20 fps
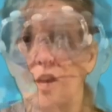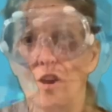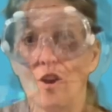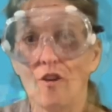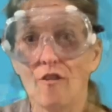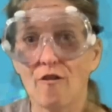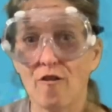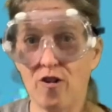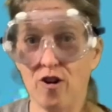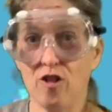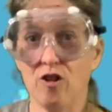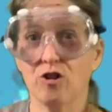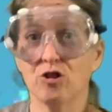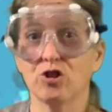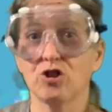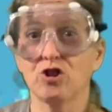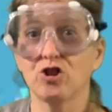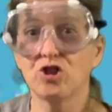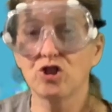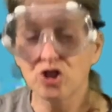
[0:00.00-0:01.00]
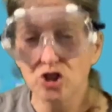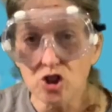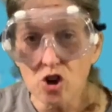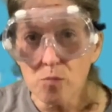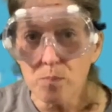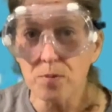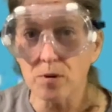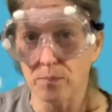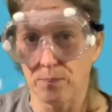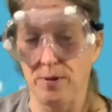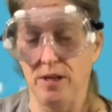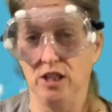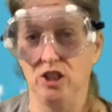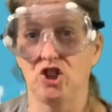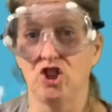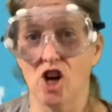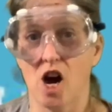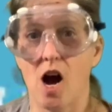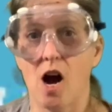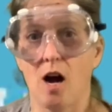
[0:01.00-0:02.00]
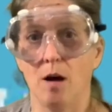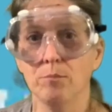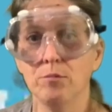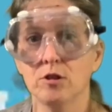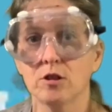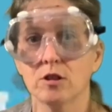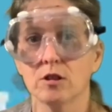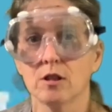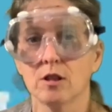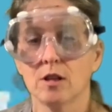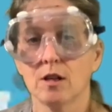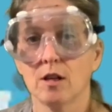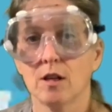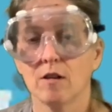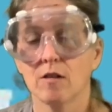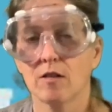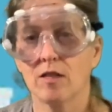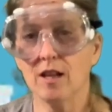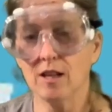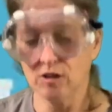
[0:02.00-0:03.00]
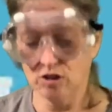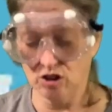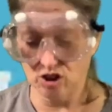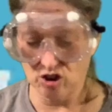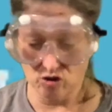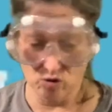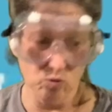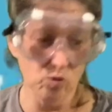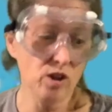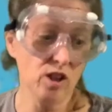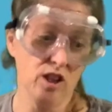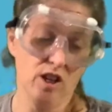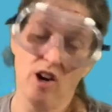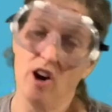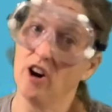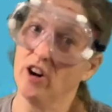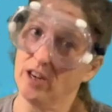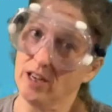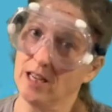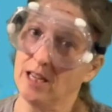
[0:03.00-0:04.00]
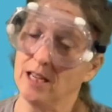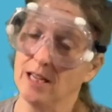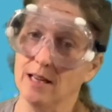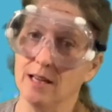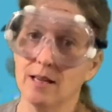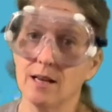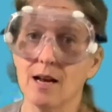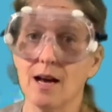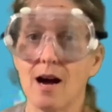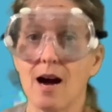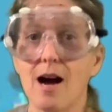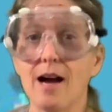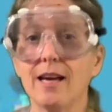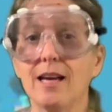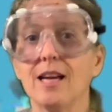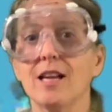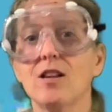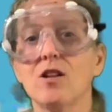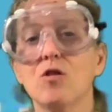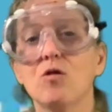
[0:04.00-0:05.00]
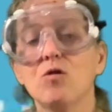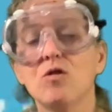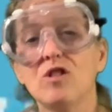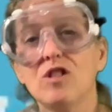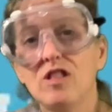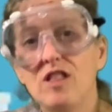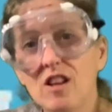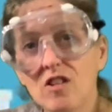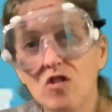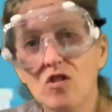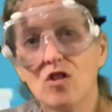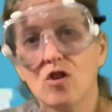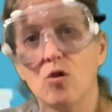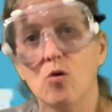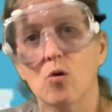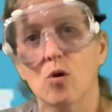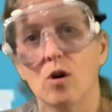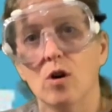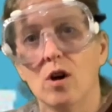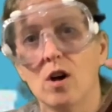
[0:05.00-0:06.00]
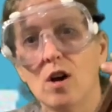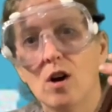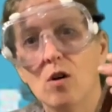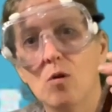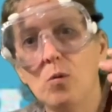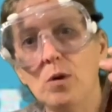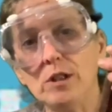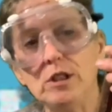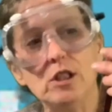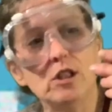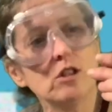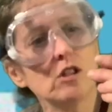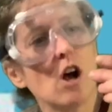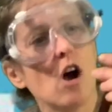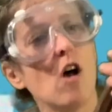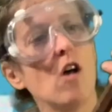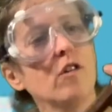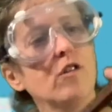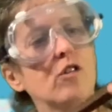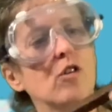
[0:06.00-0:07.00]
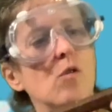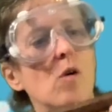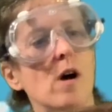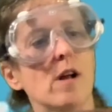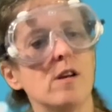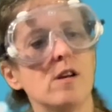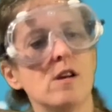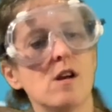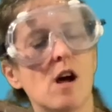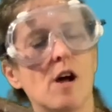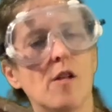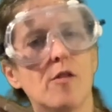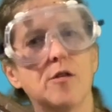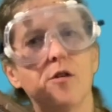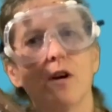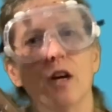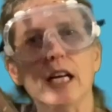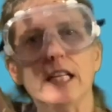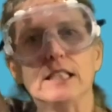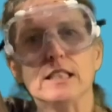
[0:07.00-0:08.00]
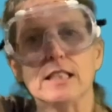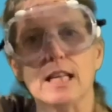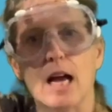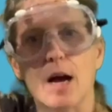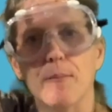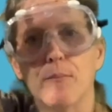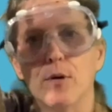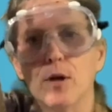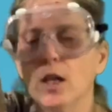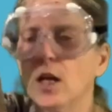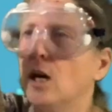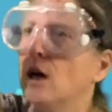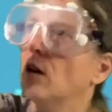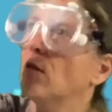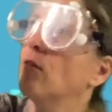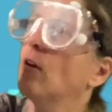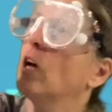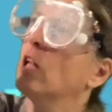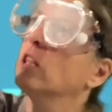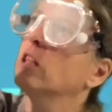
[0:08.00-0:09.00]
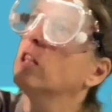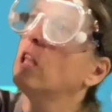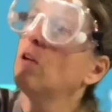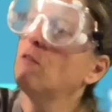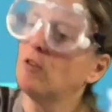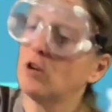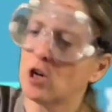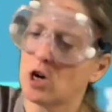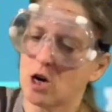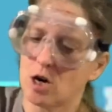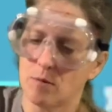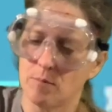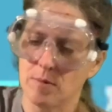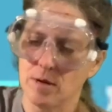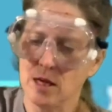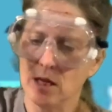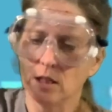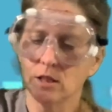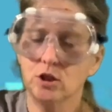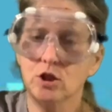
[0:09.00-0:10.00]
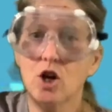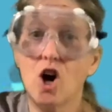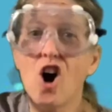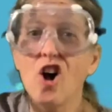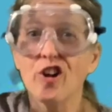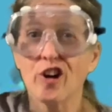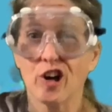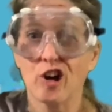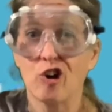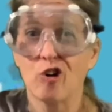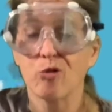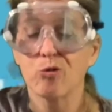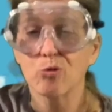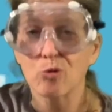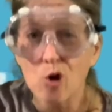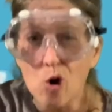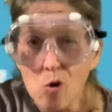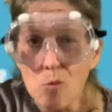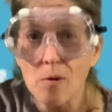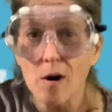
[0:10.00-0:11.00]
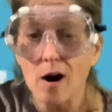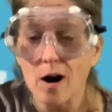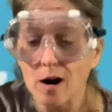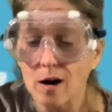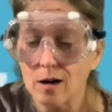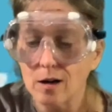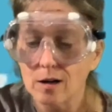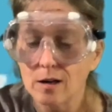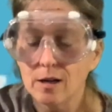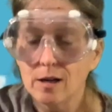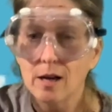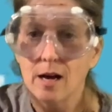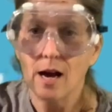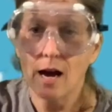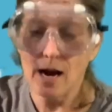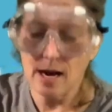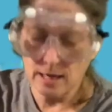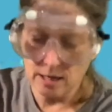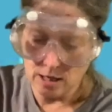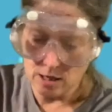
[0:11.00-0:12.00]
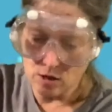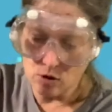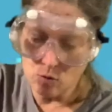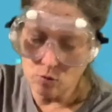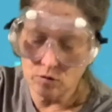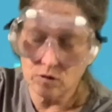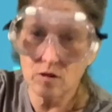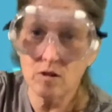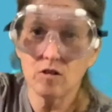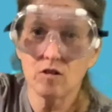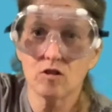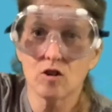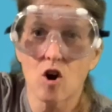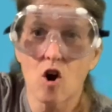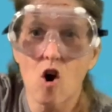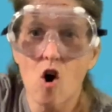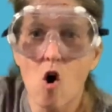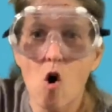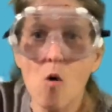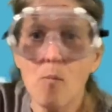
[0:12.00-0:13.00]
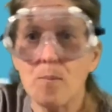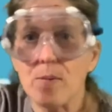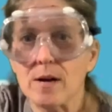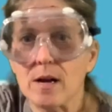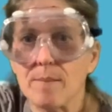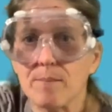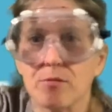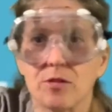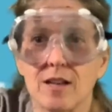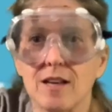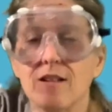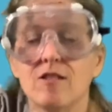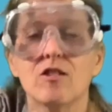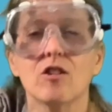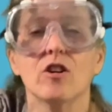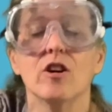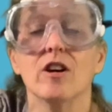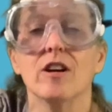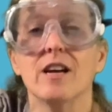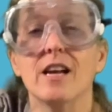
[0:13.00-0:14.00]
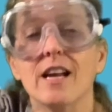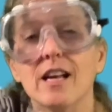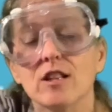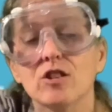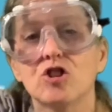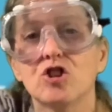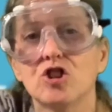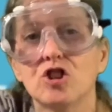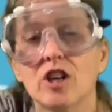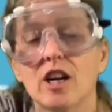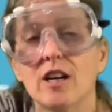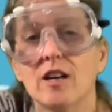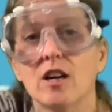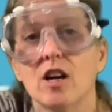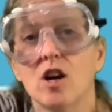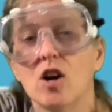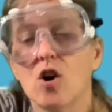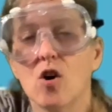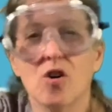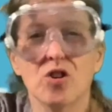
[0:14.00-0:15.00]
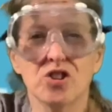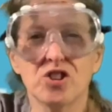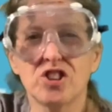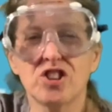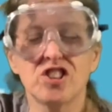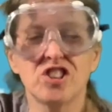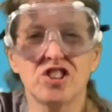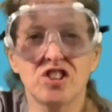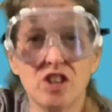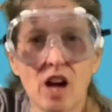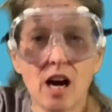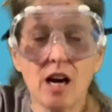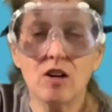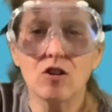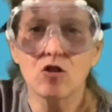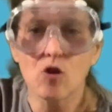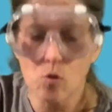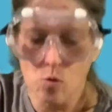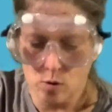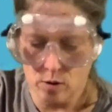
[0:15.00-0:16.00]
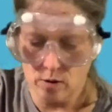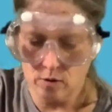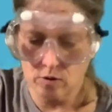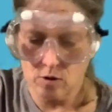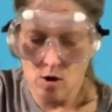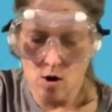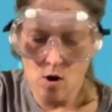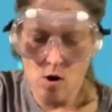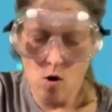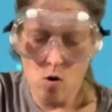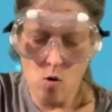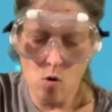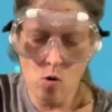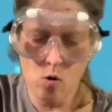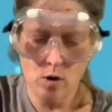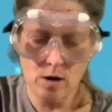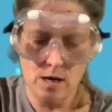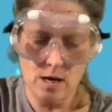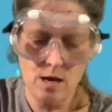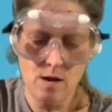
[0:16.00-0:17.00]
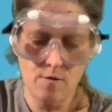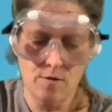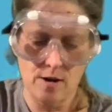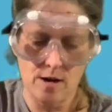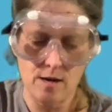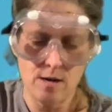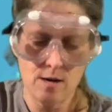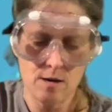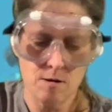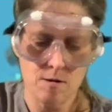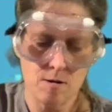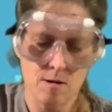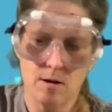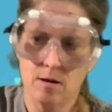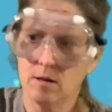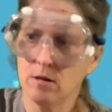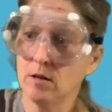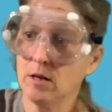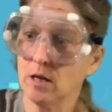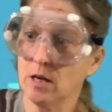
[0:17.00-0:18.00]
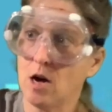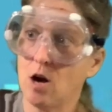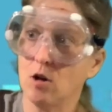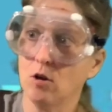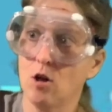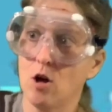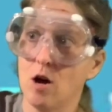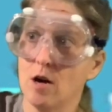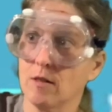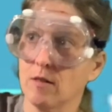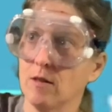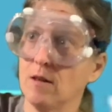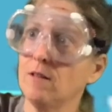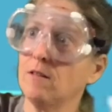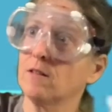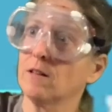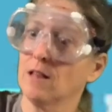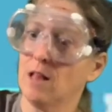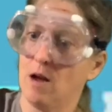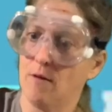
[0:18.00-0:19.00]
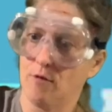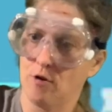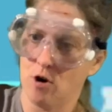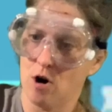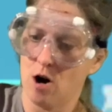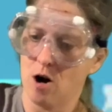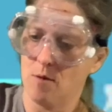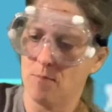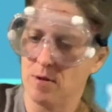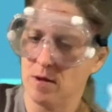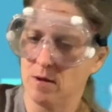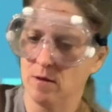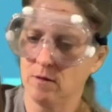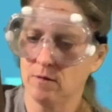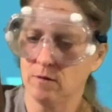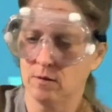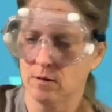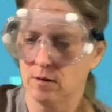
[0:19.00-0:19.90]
For those super big jobs, things that are really hard to get in, I can use this tool, which is also another example of a lever arm. It's called a crowbar. I can use this to open up things that are nailed shut, or stuck doors, or even, look at how long this lever arm is.